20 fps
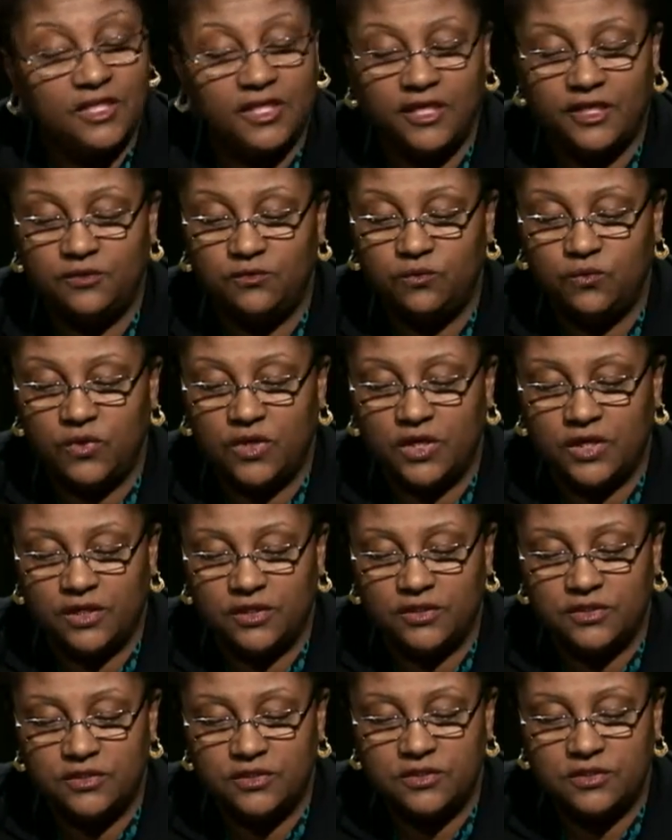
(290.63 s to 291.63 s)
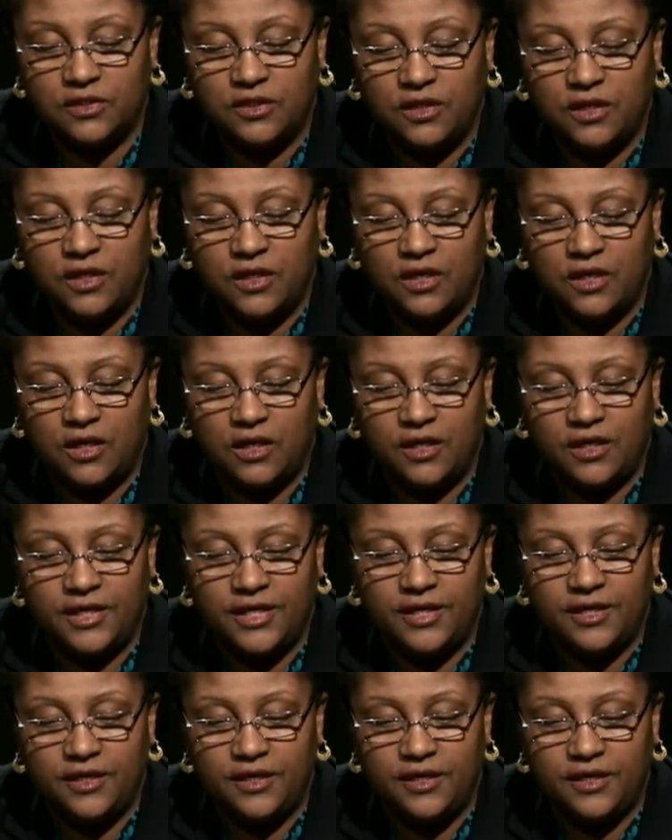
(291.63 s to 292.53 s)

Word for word: it was uh,